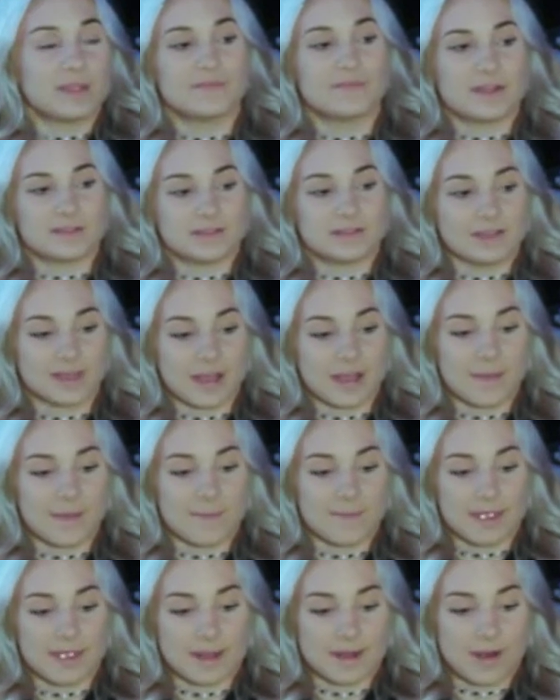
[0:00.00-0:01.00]
being friends with
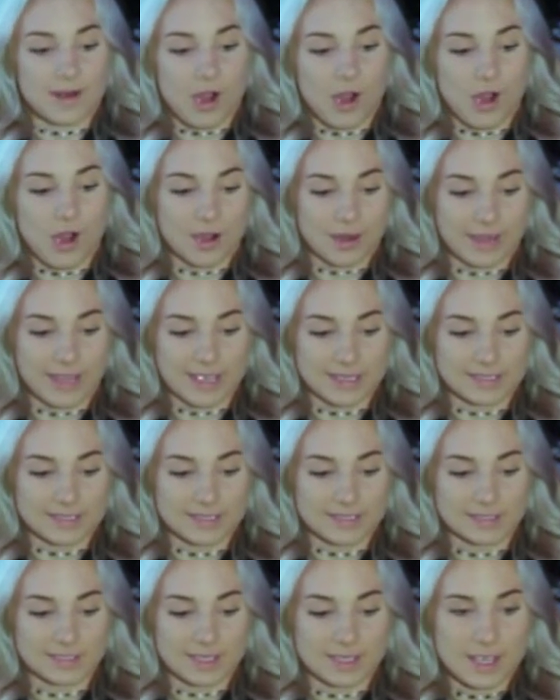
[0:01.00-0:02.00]
them in
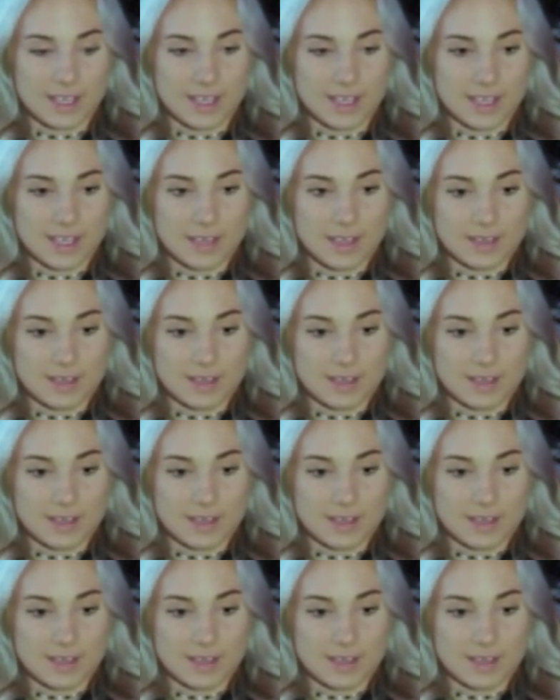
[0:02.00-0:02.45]
August,